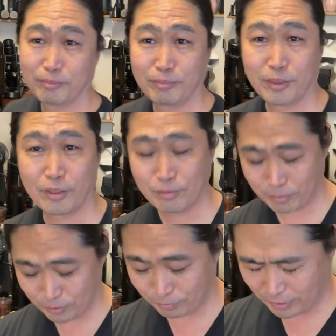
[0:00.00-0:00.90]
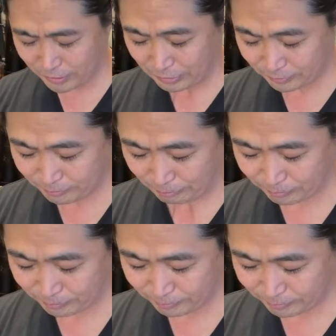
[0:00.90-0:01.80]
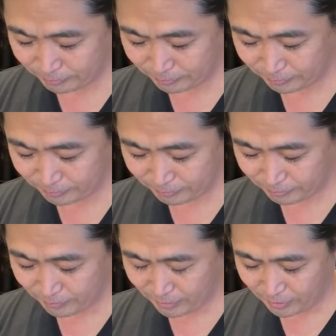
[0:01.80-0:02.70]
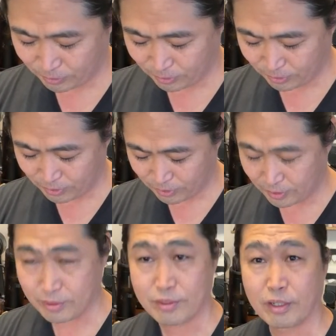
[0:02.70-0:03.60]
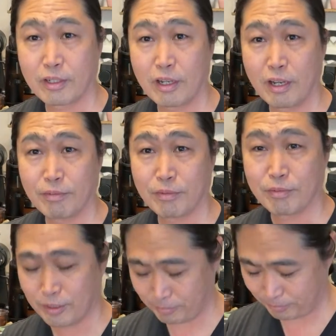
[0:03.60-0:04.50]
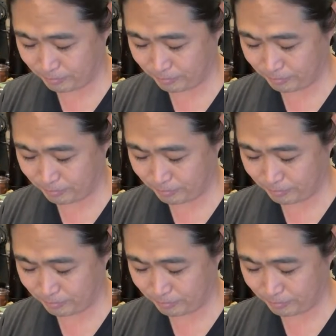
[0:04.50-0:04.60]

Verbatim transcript: Okay, tomorrow's Friday. Yeah, so this is a coffee from